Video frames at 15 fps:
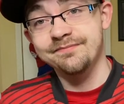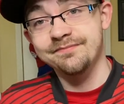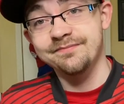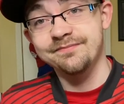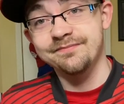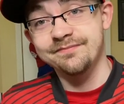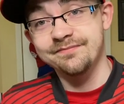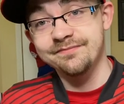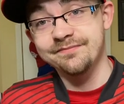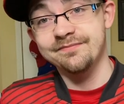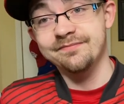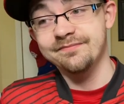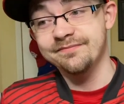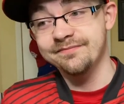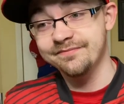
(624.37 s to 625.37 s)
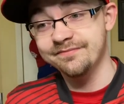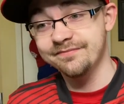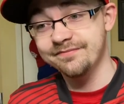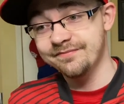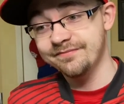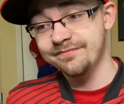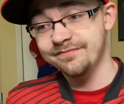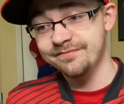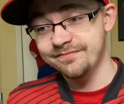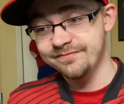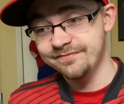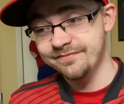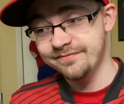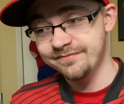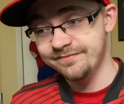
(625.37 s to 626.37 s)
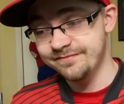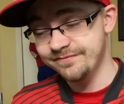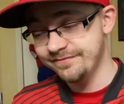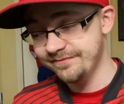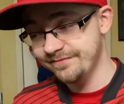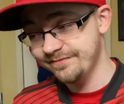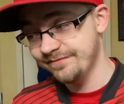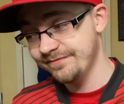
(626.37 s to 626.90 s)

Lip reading: (no one is talking)